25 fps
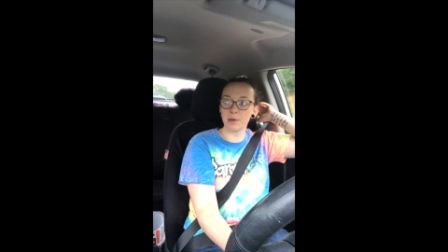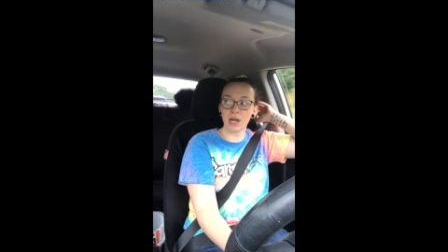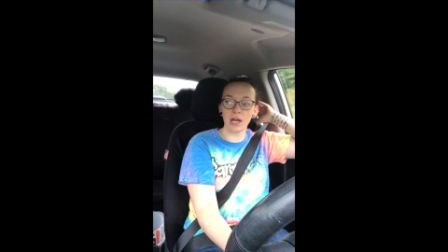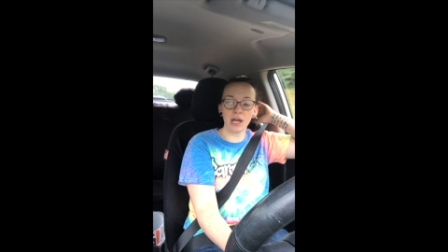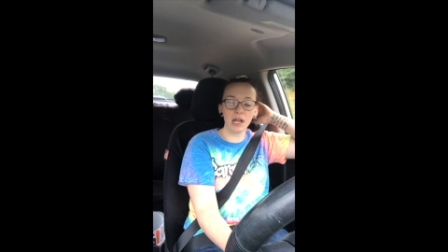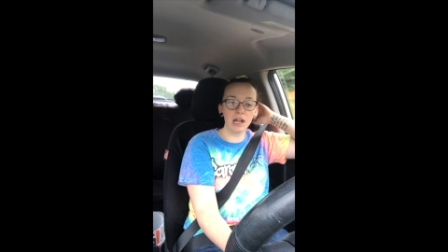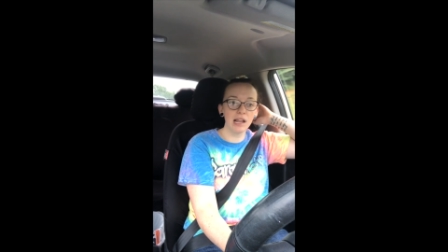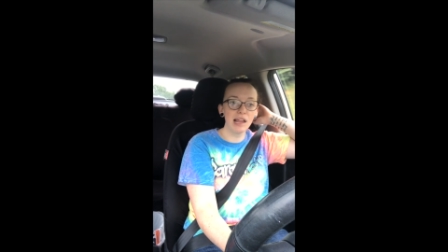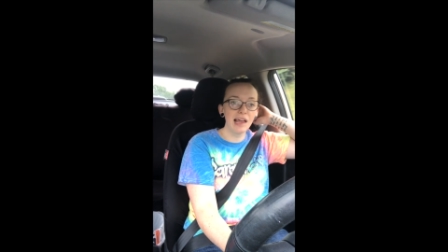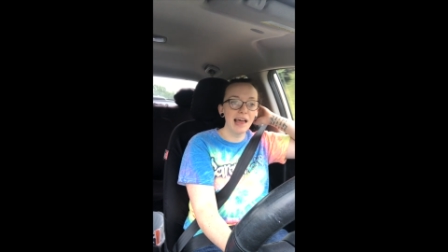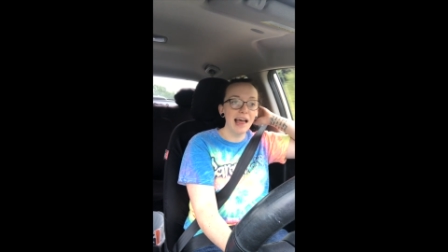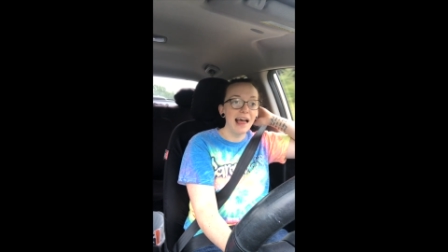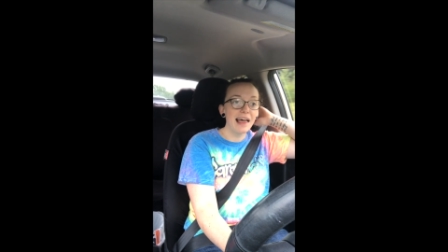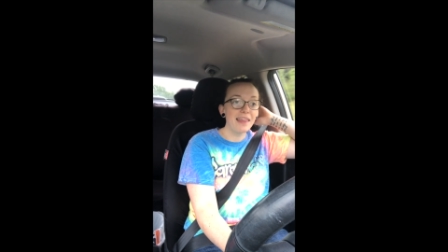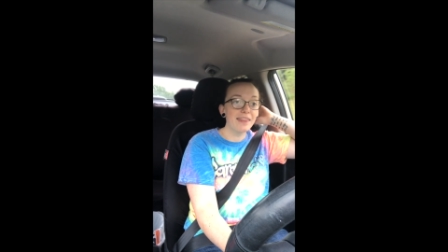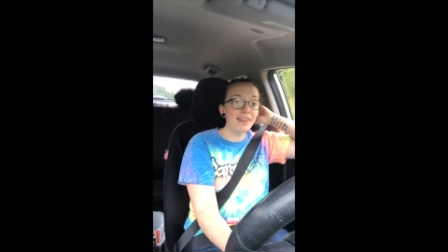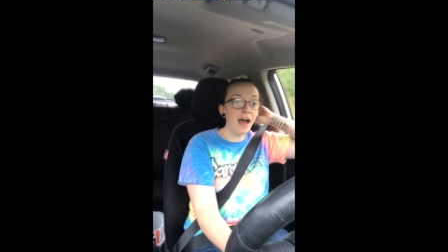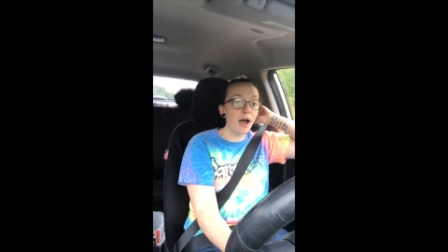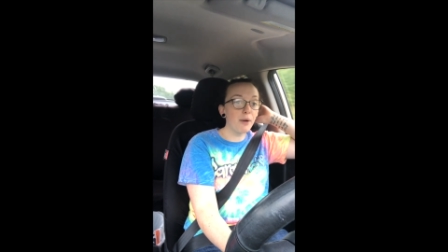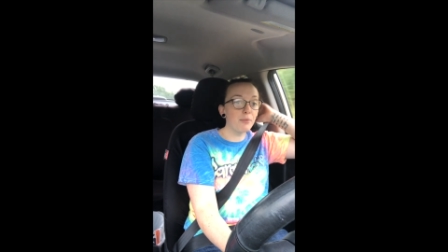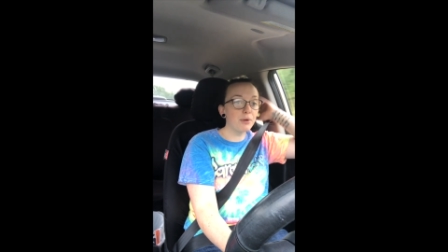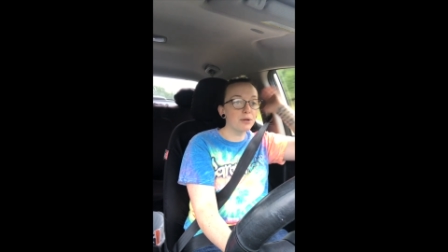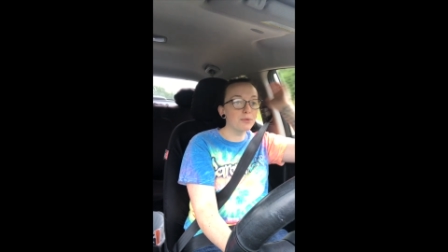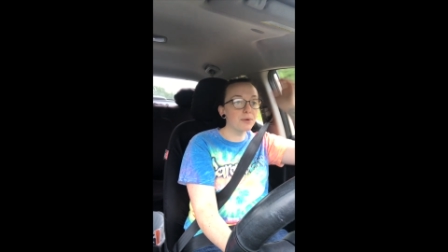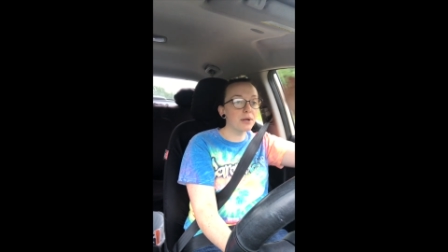but
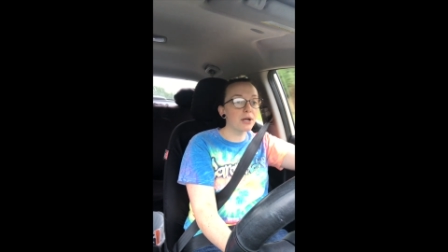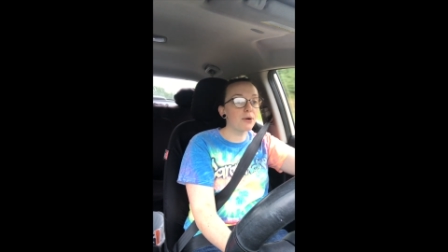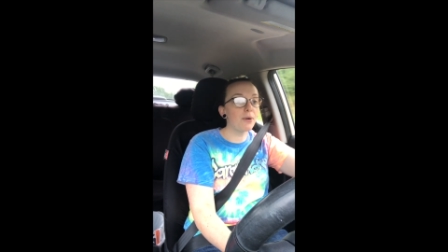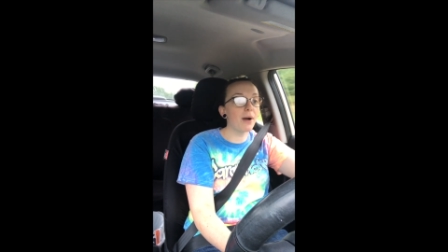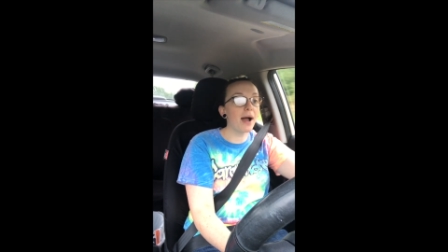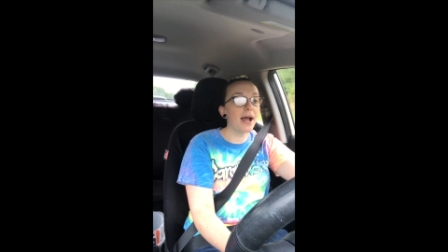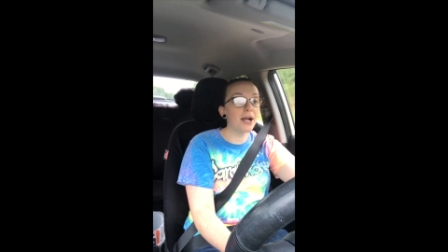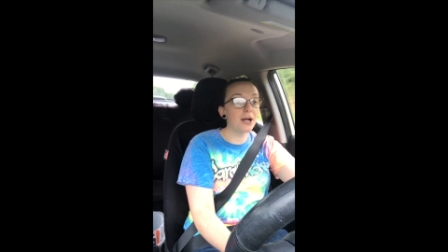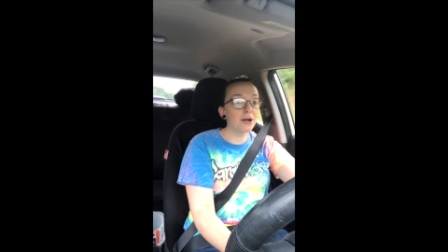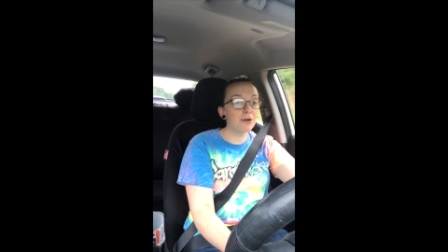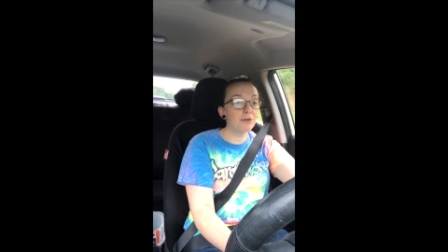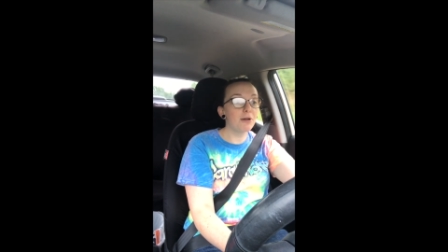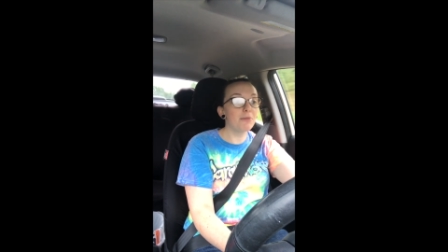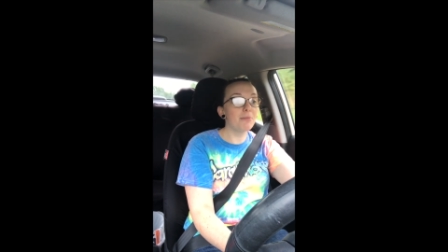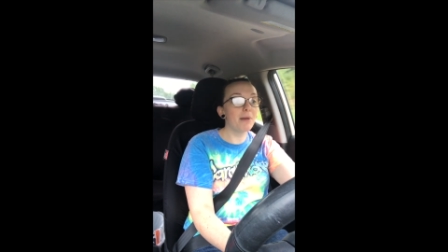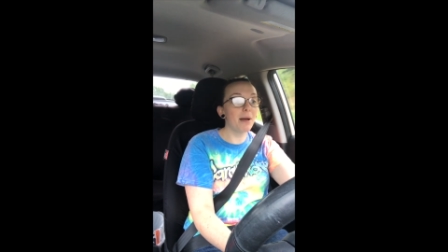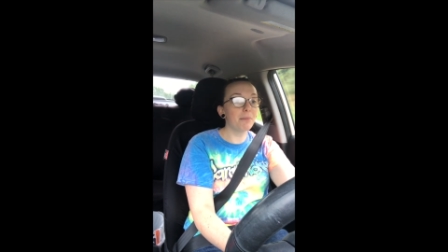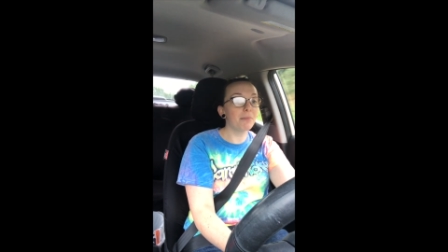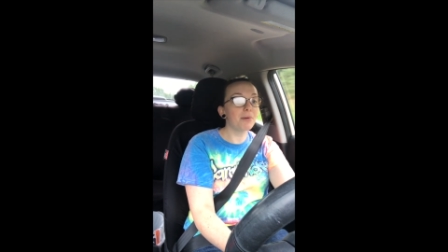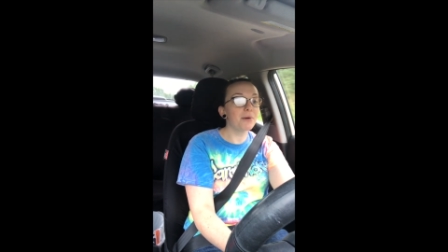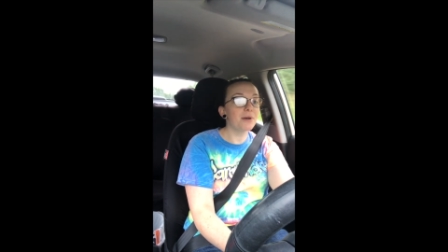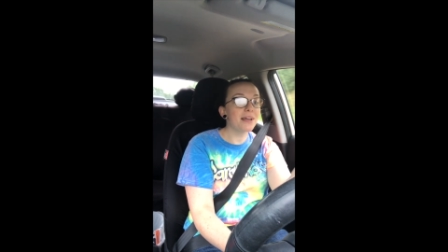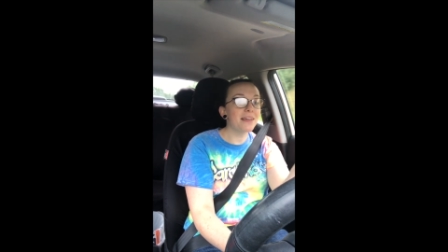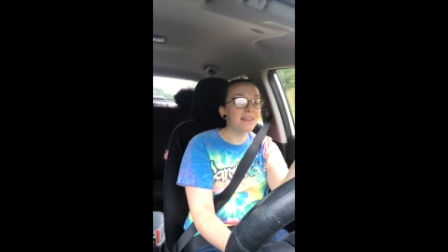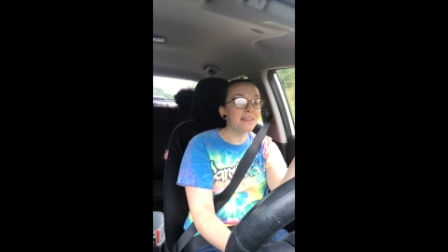that would require
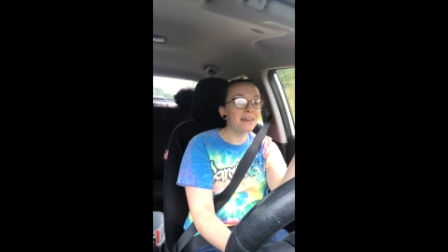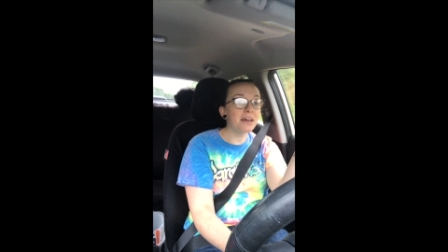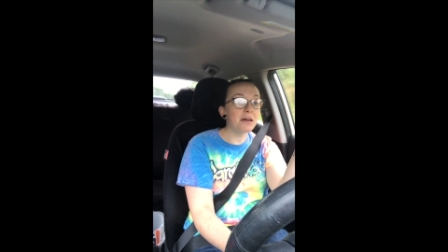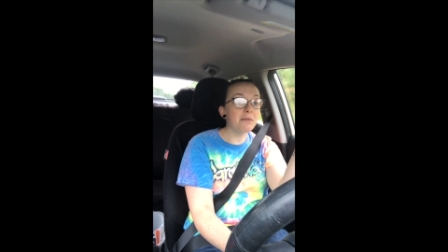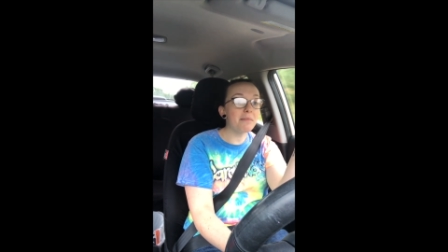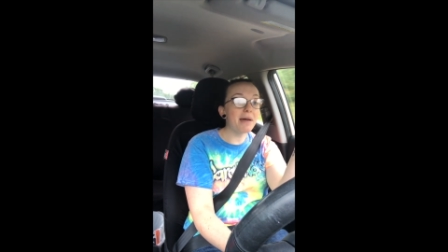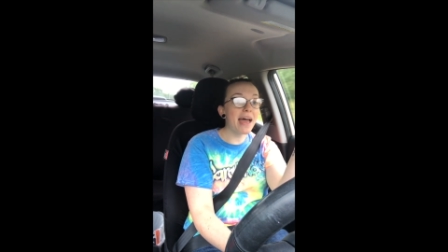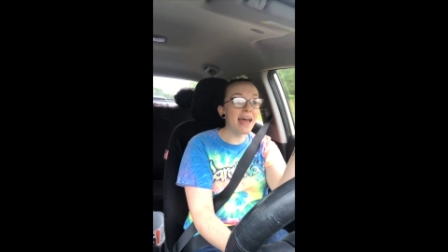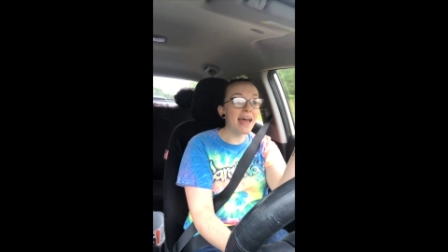remembering them